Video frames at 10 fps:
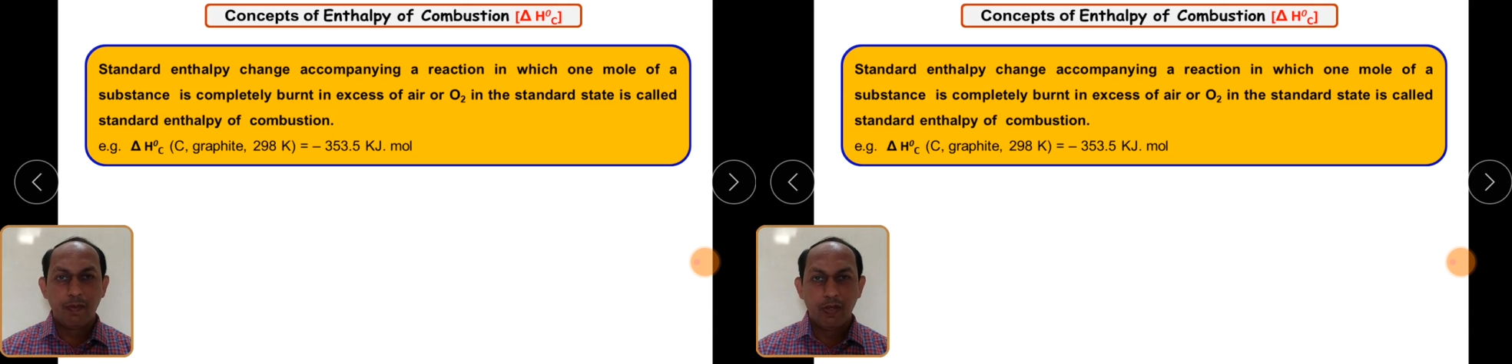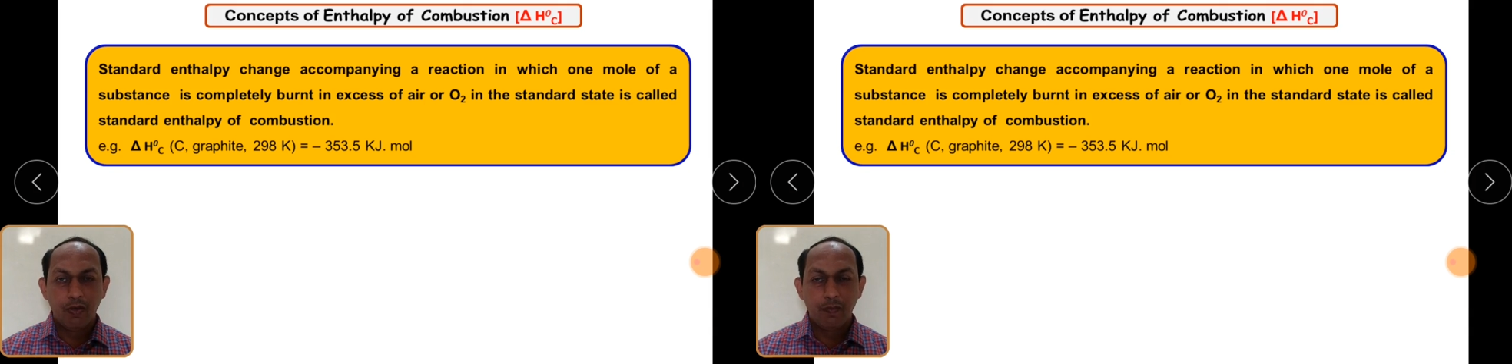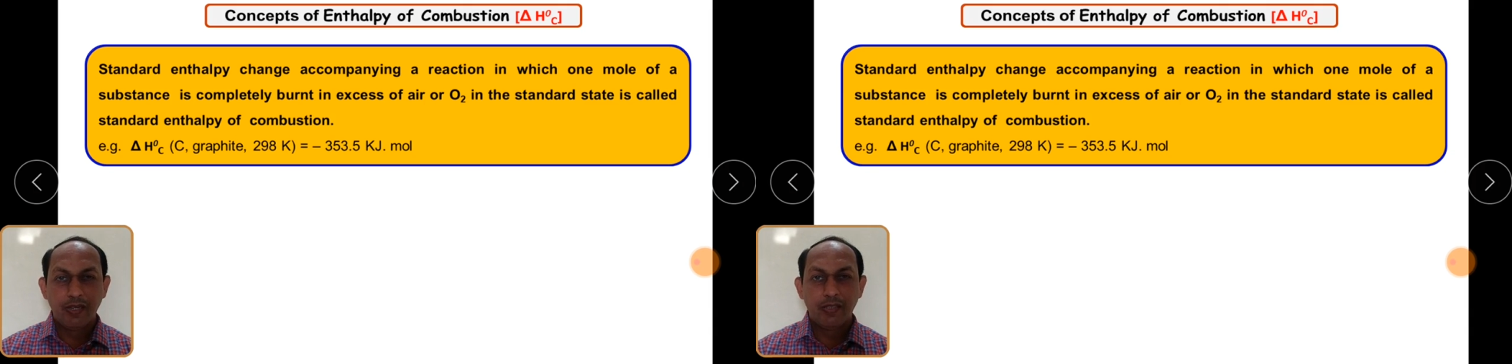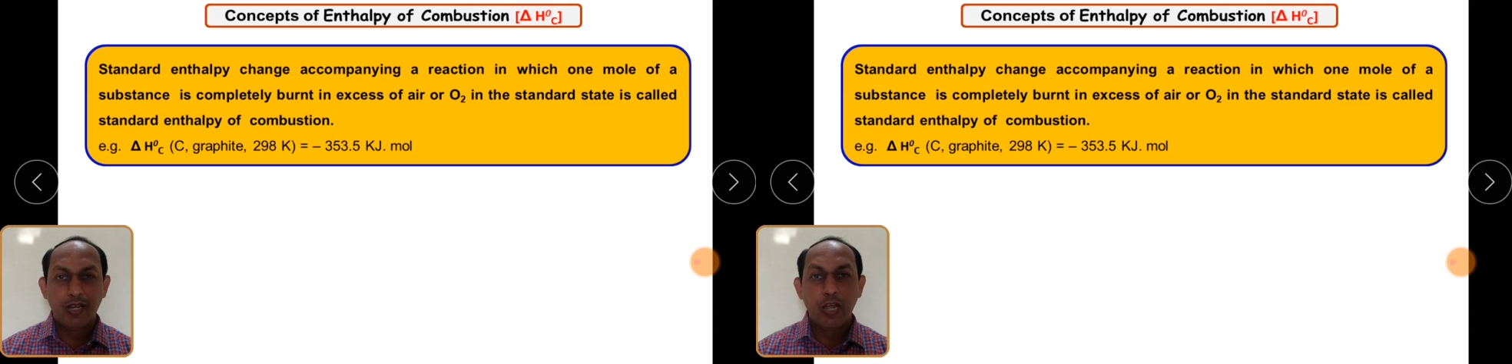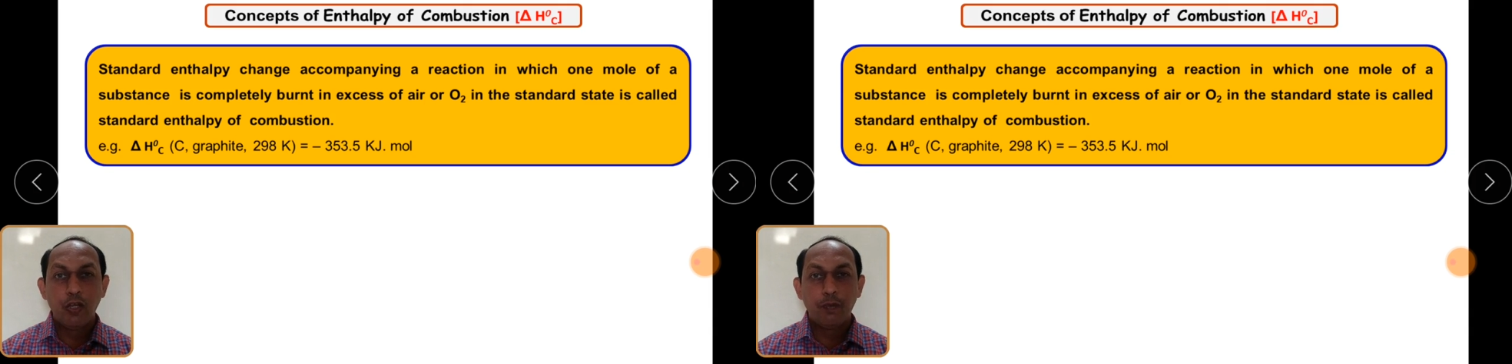given by the
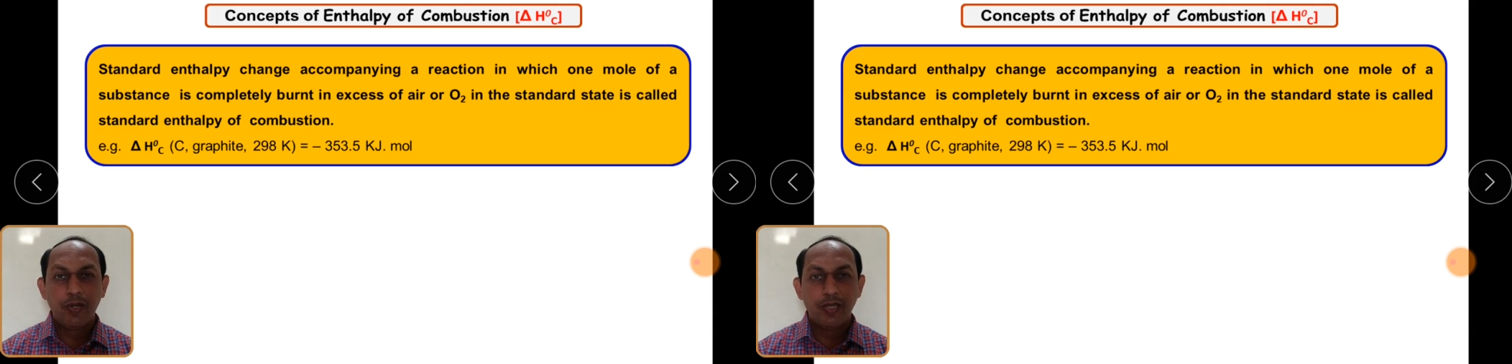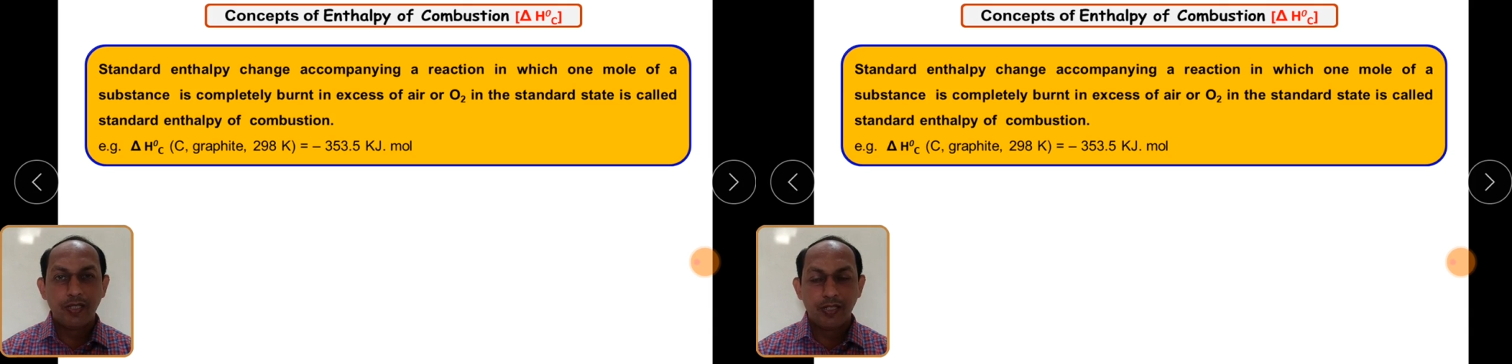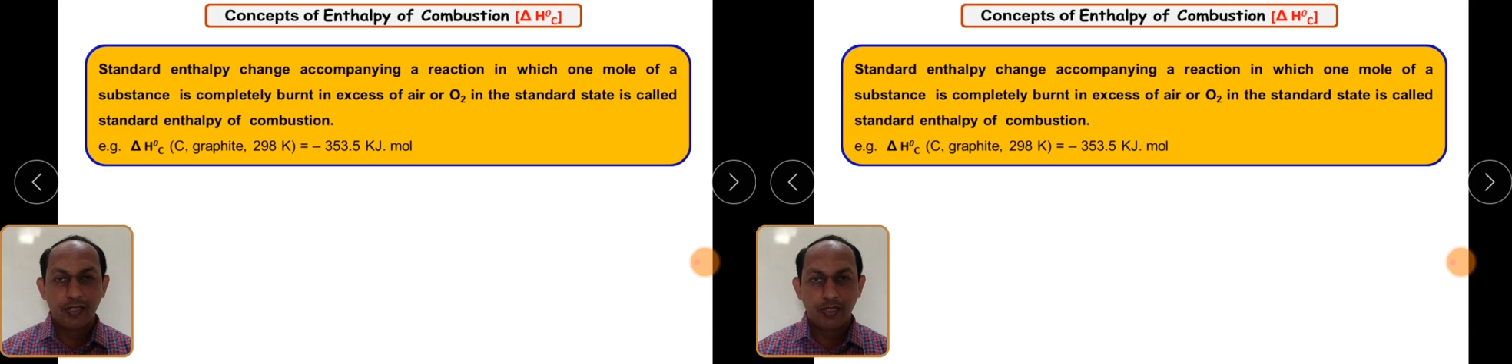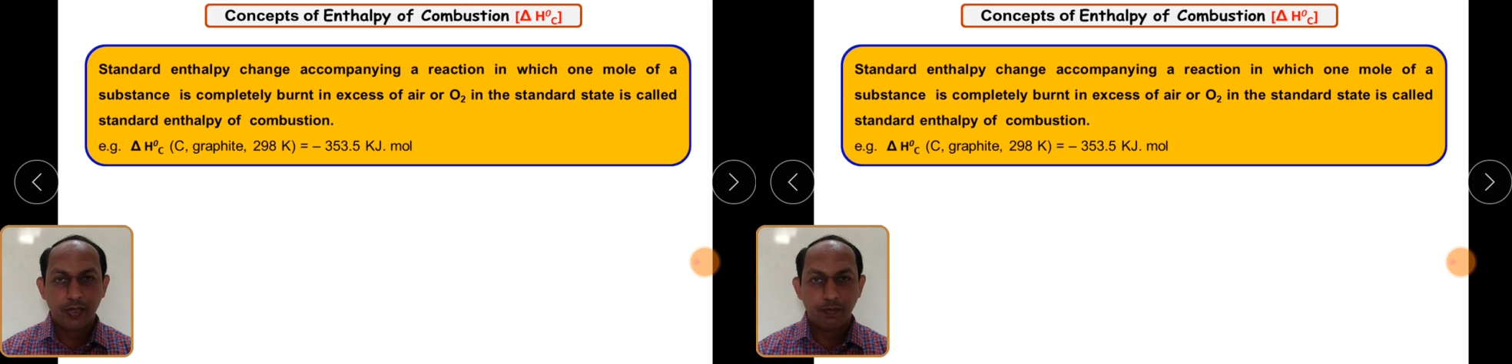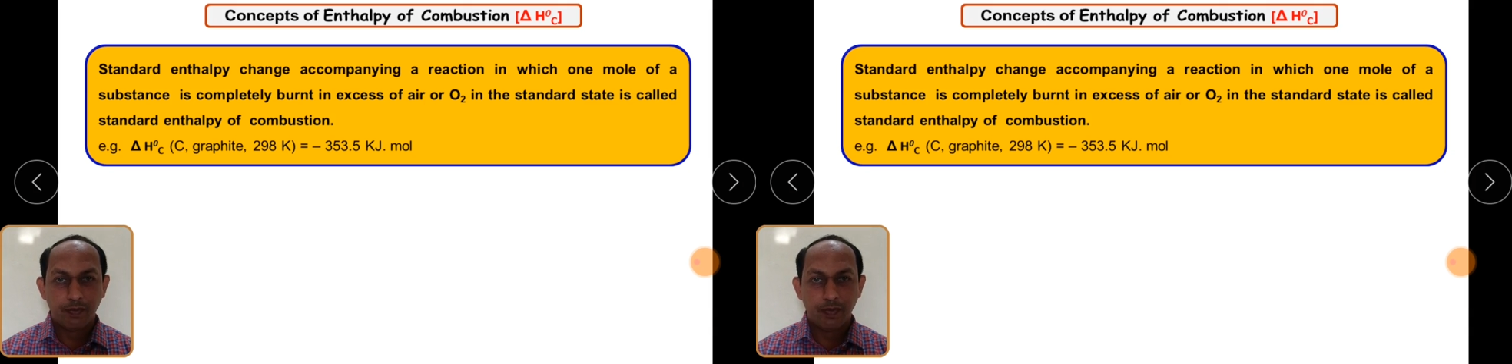IUPAC
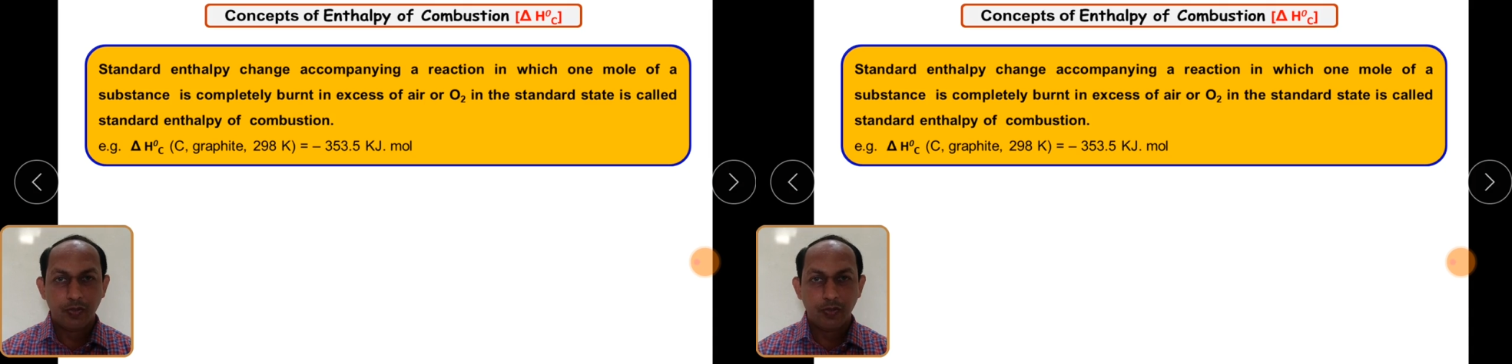system.